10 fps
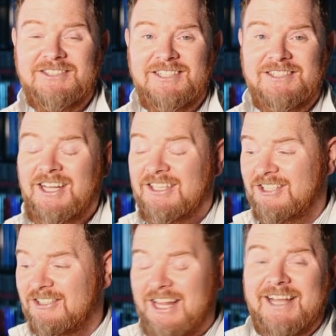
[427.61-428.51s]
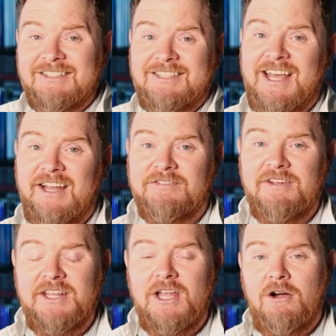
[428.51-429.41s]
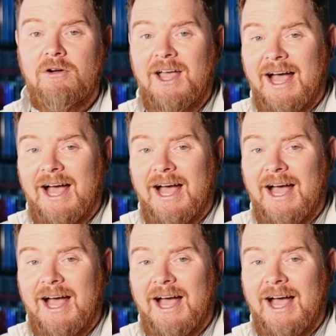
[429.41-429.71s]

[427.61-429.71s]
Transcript: And just like in today's video,